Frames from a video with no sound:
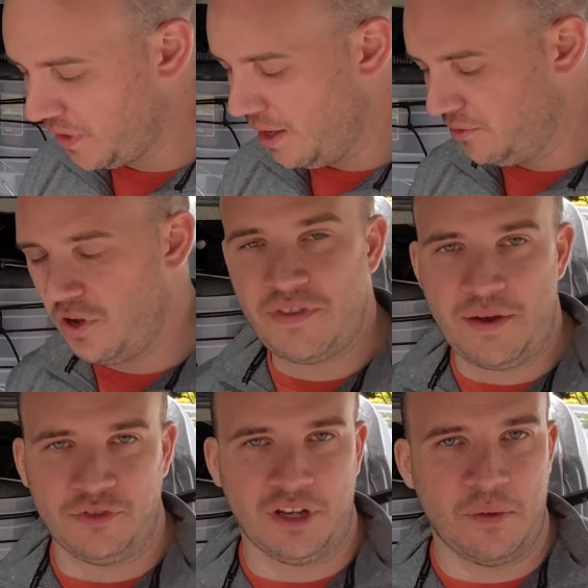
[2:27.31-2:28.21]
So if there
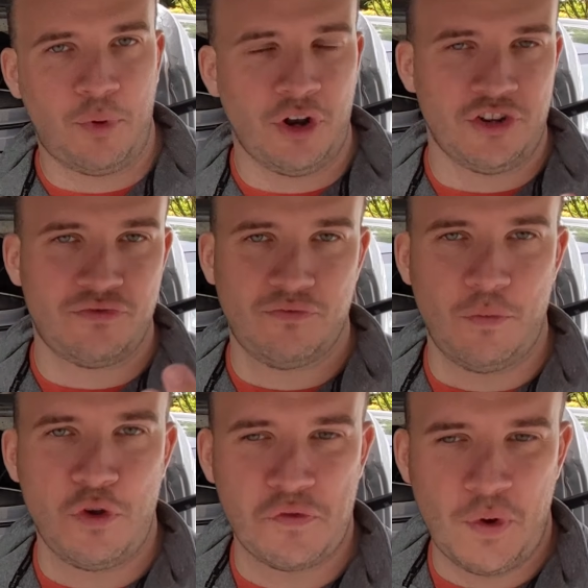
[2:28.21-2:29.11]
was like a polish
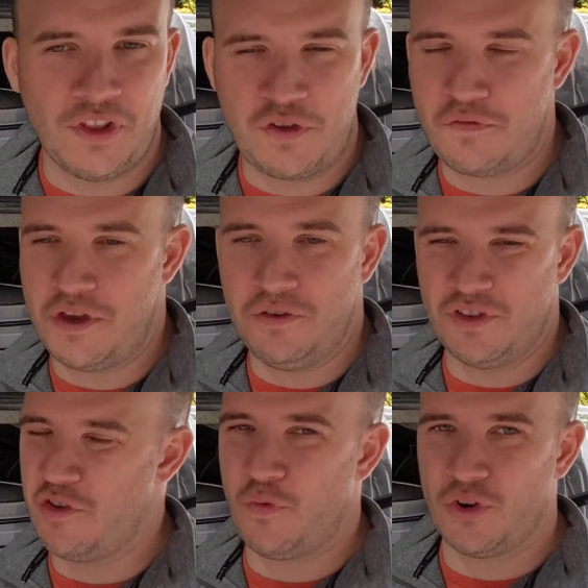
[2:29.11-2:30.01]
removal one that you've used
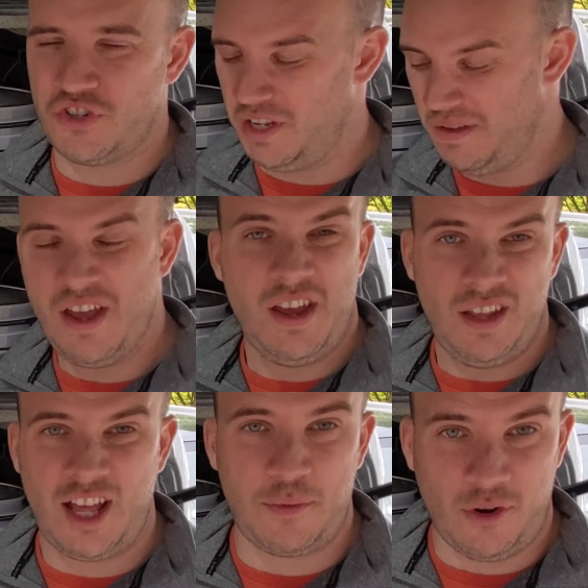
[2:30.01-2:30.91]
and you've washed it,
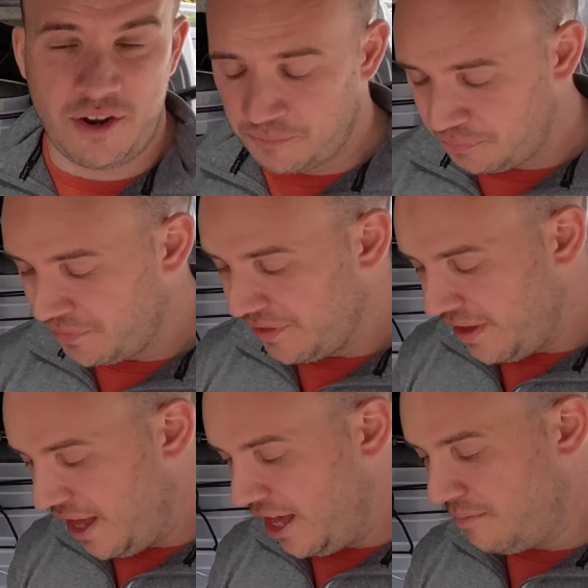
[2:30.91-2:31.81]
that'll be all
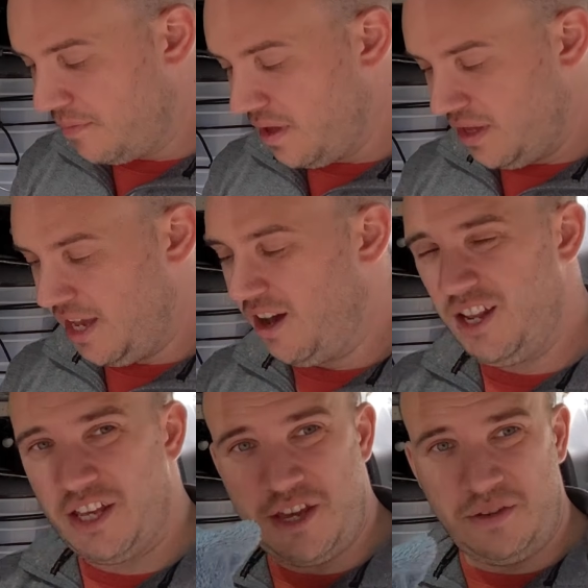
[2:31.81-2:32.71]
right. Yeah, I
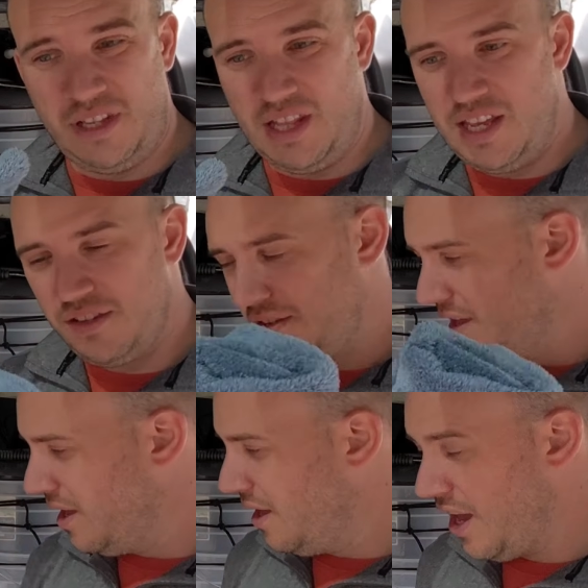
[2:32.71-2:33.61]
like using this
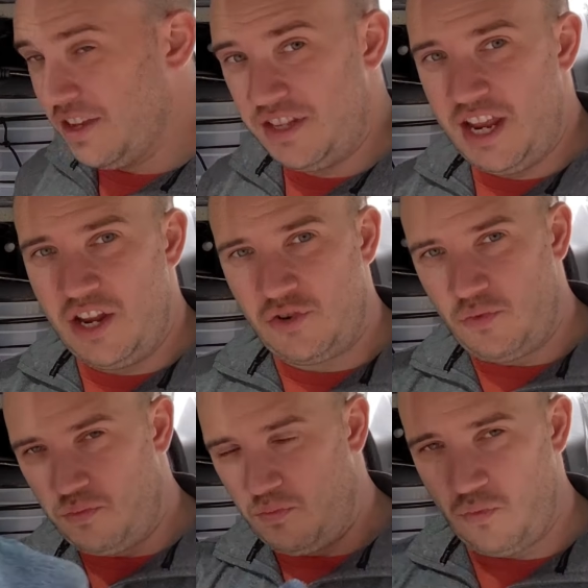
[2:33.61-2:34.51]
as the
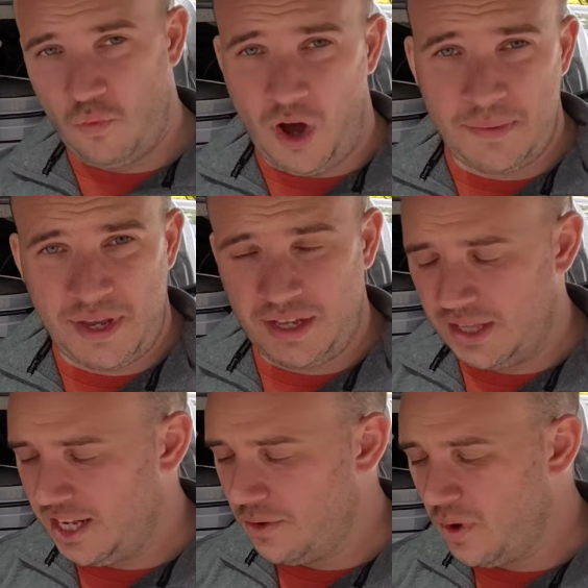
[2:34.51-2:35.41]
initial wiping,
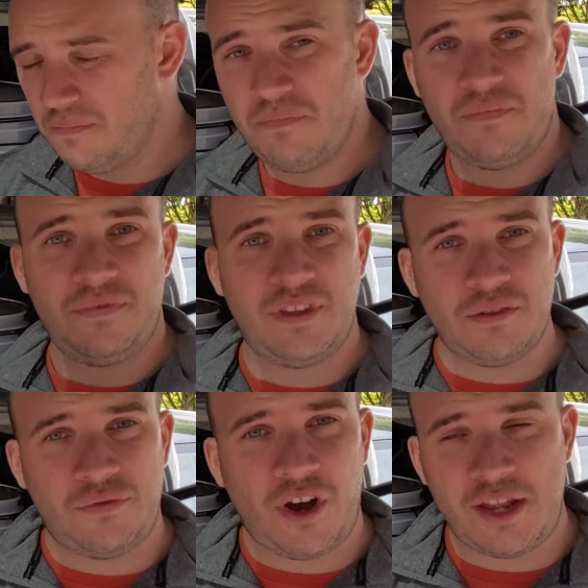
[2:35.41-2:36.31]
cleaning one.
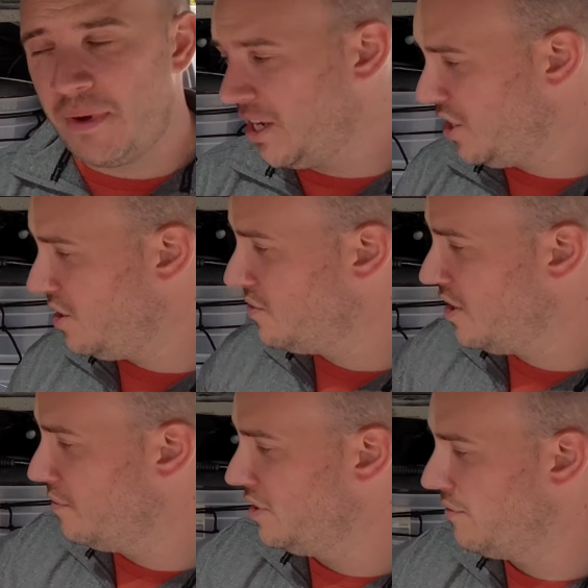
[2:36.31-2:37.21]
Didn't find it made a huge
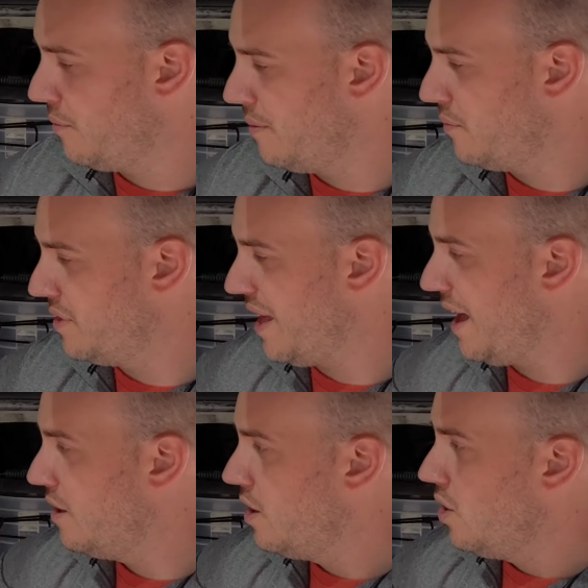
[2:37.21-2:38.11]
difference if I went with that,
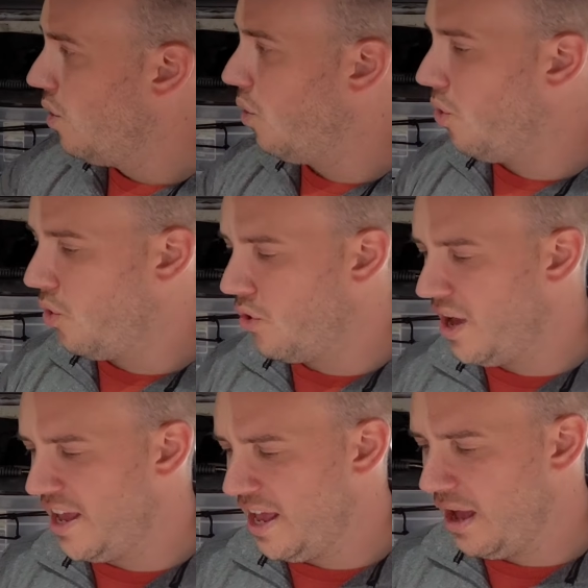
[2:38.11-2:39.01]
or
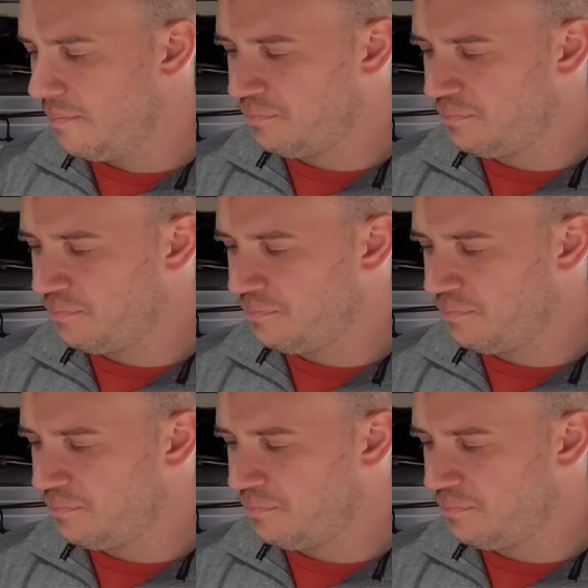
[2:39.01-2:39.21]
a yeah,